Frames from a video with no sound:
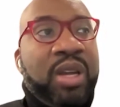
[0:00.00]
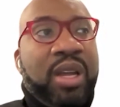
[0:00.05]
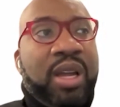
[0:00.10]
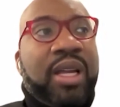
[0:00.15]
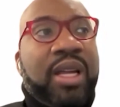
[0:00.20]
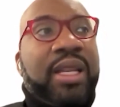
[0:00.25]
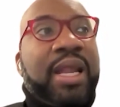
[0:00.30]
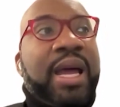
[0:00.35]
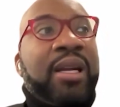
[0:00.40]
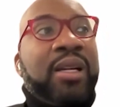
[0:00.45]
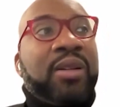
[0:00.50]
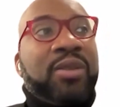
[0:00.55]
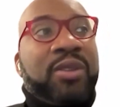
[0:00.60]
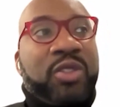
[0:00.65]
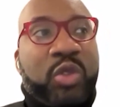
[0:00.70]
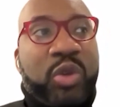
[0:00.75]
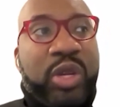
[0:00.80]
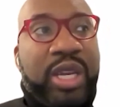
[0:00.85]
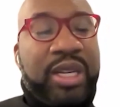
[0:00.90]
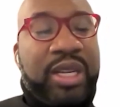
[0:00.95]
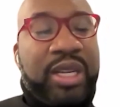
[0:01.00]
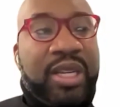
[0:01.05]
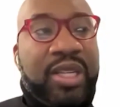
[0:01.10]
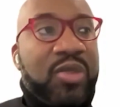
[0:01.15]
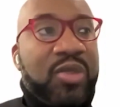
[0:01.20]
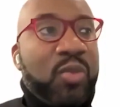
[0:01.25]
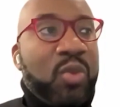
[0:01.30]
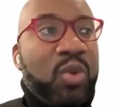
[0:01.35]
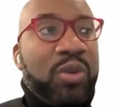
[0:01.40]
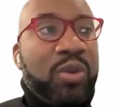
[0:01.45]
a lot of the training
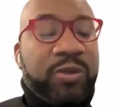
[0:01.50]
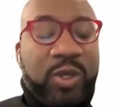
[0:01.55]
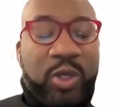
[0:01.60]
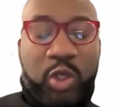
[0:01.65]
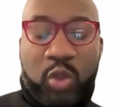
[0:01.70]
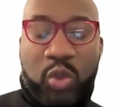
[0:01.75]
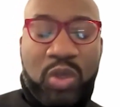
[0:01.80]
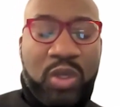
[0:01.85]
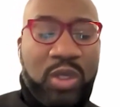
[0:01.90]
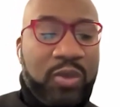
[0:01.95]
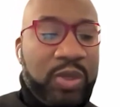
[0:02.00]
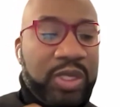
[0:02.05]
is more virtual,